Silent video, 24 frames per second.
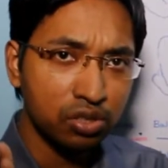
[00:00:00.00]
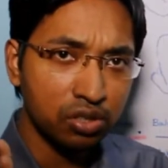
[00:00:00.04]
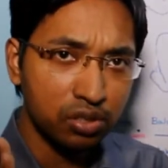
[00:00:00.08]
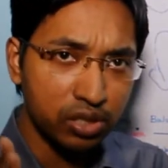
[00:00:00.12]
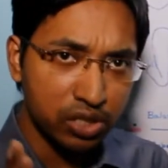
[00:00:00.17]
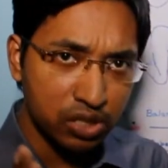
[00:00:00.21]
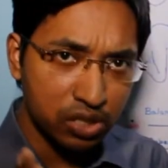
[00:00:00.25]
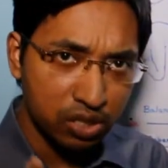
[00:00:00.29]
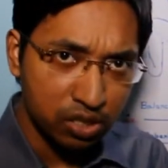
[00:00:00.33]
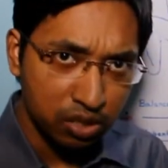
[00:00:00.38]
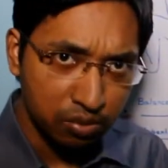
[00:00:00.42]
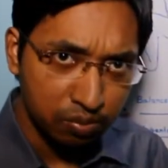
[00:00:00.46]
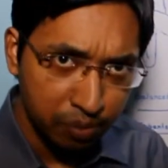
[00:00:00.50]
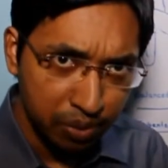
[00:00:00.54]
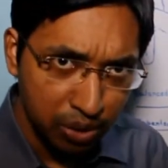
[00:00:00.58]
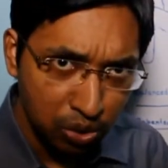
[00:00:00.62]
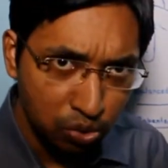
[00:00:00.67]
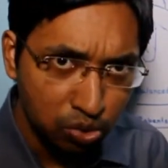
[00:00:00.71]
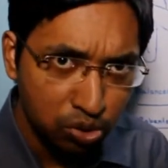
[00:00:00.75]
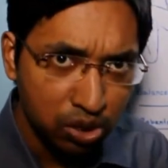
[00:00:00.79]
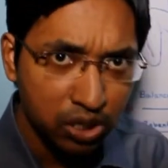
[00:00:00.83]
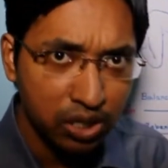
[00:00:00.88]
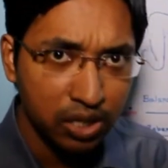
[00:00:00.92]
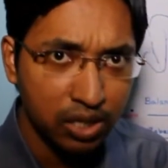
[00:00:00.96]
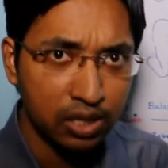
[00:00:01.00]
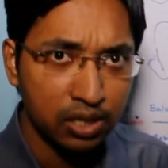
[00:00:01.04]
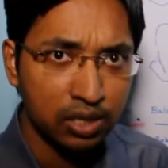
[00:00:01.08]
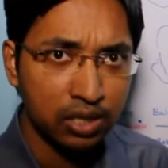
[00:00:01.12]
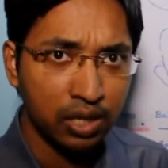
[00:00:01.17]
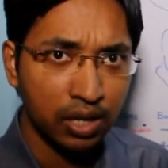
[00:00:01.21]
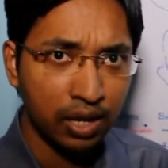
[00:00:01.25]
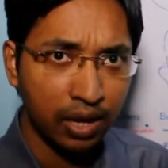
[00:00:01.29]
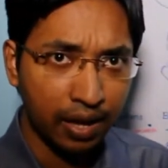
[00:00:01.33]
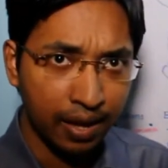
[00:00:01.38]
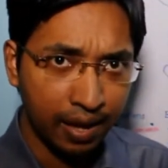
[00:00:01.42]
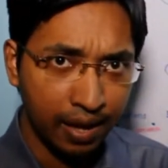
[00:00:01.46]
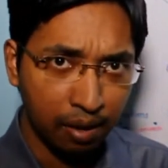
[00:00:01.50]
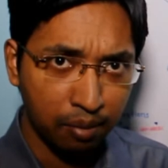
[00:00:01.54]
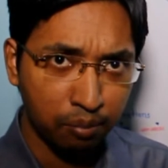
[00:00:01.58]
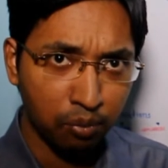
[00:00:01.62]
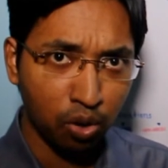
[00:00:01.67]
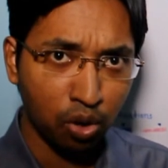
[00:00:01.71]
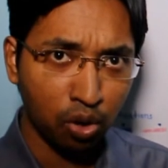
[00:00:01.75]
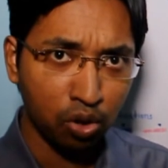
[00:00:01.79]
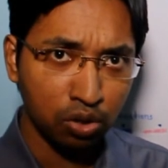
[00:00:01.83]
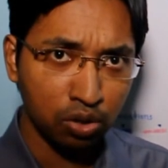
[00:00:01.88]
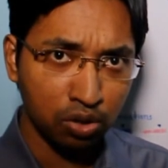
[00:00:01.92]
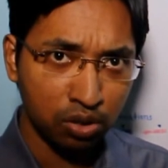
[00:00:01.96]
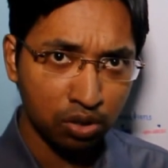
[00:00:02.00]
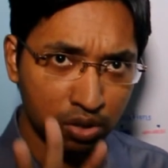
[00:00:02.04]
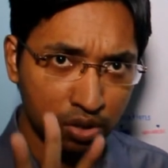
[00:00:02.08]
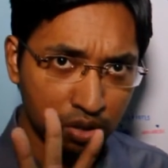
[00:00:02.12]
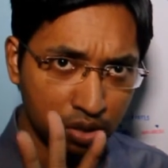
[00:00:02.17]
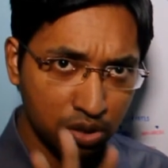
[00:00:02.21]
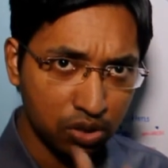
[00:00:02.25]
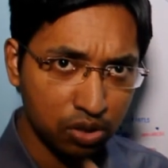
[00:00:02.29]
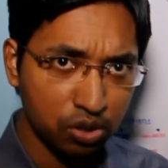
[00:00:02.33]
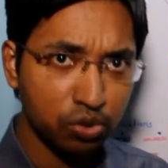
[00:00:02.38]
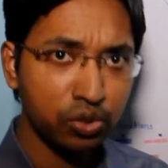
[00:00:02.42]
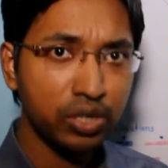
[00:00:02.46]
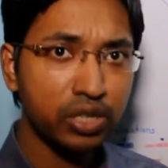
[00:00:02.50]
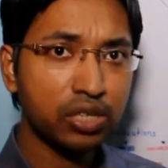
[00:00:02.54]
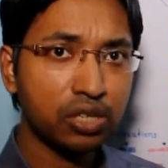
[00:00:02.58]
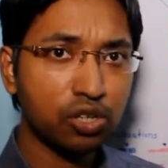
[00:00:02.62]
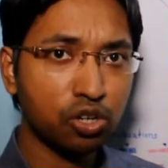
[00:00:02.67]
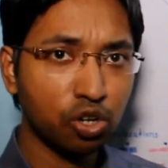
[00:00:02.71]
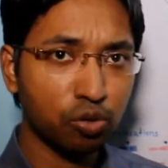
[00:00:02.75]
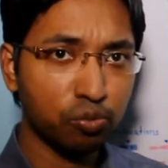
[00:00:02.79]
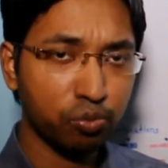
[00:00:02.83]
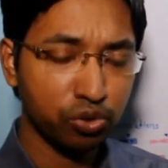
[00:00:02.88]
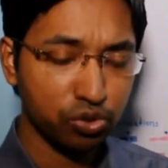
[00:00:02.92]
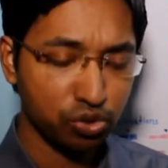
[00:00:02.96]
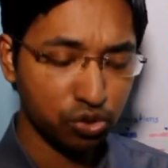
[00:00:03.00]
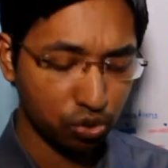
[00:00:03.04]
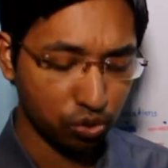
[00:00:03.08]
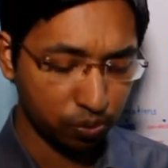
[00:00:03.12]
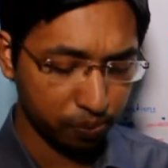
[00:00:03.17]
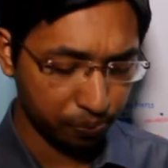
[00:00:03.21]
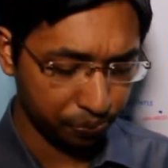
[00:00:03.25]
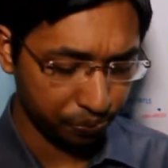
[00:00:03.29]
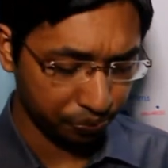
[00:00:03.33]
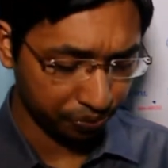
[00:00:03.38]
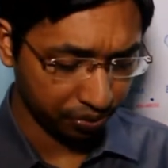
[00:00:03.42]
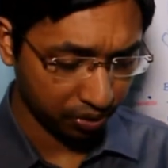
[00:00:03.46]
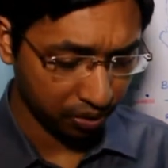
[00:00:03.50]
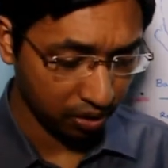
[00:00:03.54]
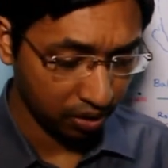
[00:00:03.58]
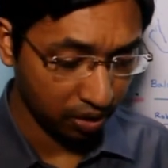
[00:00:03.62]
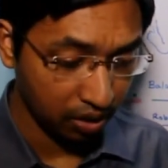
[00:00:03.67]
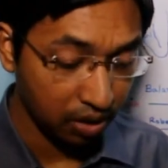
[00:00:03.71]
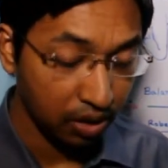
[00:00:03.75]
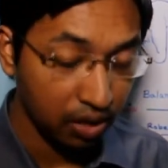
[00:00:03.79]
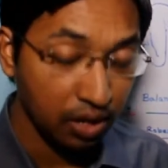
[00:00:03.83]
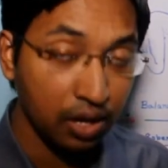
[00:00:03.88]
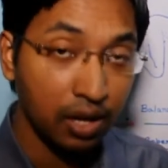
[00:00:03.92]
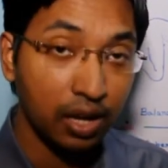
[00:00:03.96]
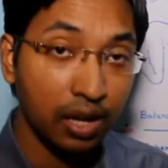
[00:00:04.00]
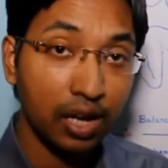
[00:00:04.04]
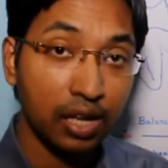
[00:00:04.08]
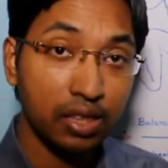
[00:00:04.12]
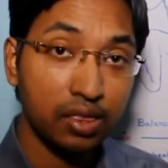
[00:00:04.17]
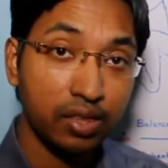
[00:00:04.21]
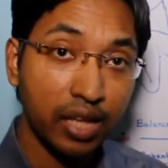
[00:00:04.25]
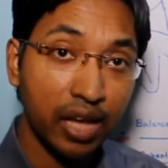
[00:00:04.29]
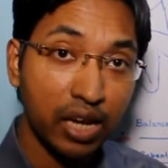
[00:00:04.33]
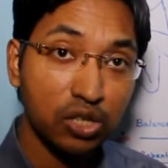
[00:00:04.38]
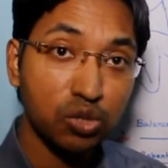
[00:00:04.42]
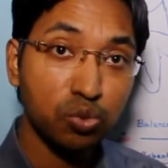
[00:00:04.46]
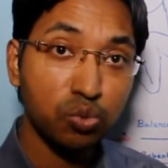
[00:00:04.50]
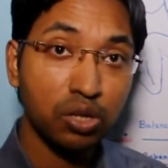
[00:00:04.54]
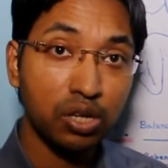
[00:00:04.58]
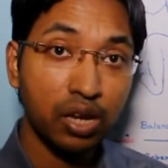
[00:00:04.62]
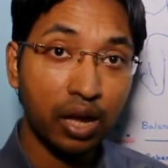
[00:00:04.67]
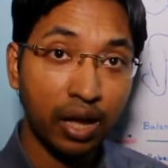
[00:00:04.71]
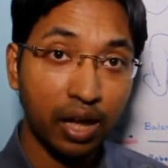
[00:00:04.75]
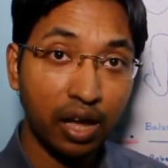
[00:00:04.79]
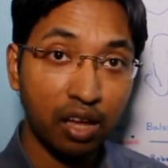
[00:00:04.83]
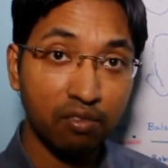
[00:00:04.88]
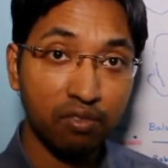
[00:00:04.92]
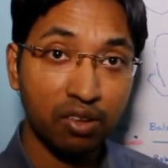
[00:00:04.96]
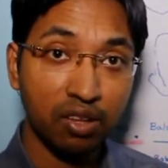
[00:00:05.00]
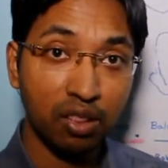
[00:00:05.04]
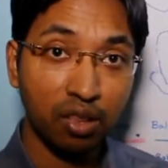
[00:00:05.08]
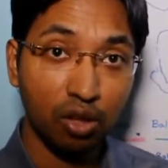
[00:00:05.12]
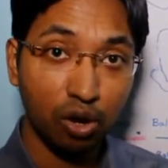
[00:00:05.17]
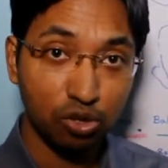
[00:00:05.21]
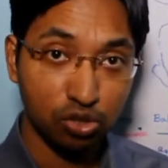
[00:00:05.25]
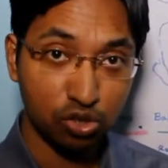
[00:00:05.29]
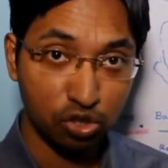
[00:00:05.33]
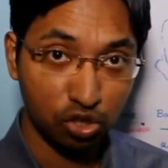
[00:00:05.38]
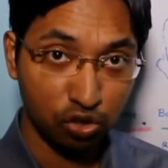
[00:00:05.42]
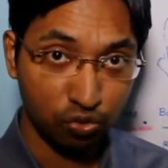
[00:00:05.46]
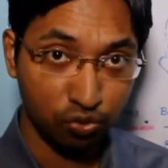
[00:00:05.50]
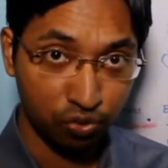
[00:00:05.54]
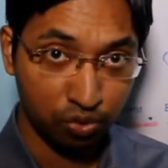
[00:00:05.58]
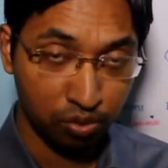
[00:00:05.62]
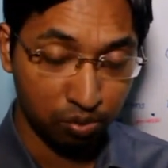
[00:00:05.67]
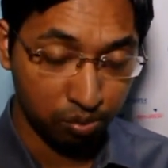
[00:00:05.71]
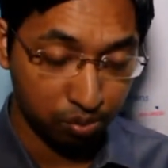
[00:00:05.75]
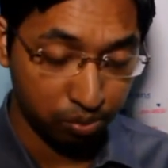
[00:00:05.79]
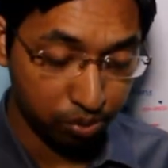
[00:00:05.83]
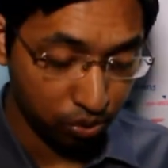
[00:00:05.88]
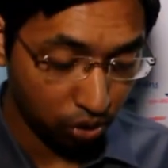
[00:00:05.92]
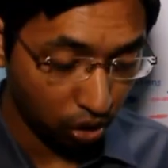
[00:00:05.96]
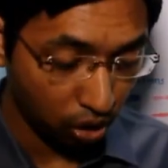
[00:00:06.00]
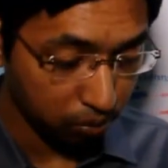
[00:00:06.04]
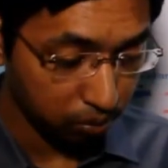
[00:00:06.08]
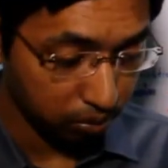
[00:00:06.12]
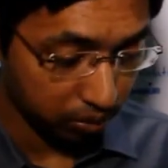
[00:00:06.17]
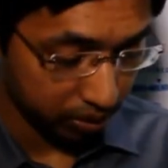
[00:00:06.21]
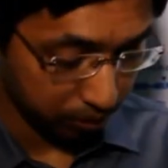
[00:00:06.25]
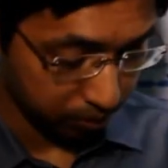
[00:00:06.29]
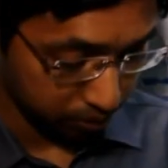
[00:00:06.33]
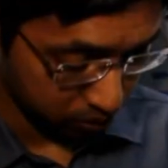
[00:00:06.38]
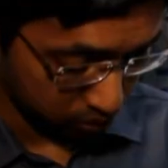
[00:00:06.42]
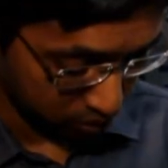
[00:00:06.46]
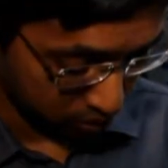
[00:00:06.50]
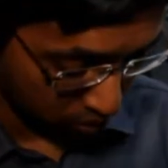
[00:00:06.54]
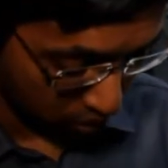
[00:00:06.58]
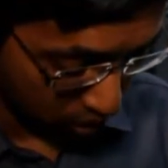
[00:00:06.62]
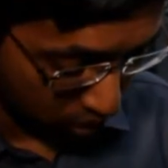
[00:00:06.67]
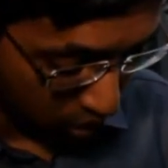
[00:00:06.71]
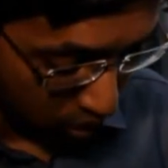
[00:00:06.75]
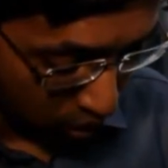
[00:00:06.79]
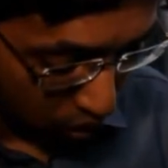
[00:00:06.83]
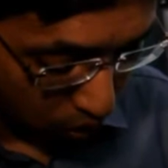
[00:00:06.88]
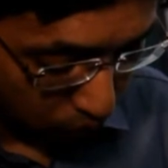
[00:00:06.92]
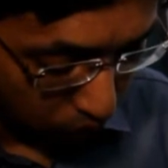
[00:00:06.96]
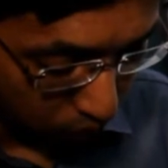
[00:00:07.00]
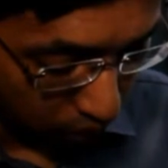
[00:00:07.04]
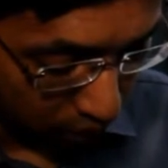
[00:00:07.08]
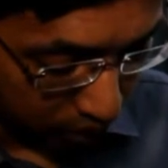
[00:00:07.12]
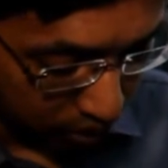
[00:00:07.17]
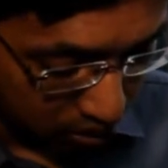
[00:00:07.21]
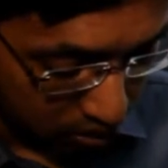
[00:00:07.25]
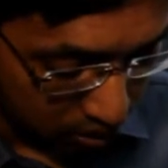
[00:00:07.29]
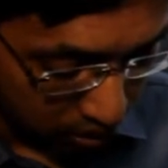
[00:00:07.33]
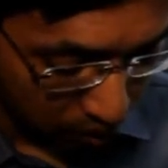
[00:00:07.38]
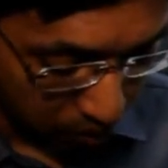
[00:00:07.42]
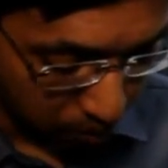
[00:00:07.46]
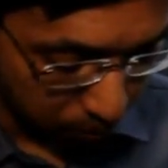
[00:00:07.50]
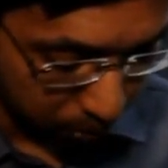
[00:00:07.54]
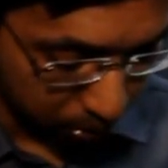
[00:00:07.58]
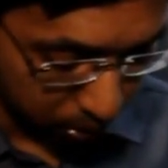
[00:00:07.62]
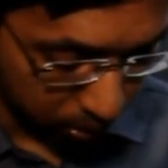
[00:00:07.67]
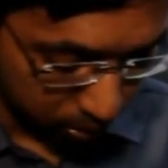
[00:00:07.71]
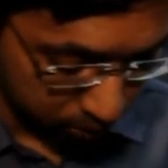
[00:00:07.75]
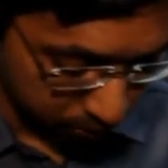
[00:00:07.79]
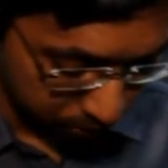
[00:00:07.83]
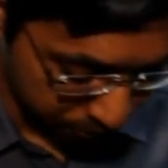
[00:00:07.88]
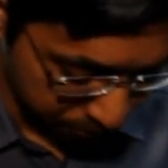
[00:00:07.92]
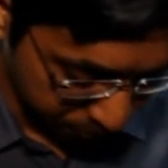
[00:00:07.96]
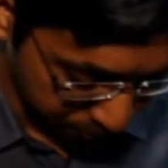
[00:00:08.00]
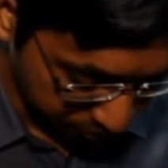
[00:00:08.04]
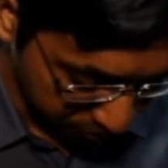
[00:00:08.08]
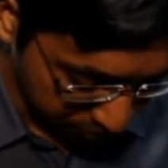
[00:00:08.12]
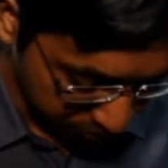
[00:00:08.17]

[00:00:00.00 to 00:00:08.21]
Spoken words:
distributed among 3 chromosomes, and that will have a lot of problems. For example,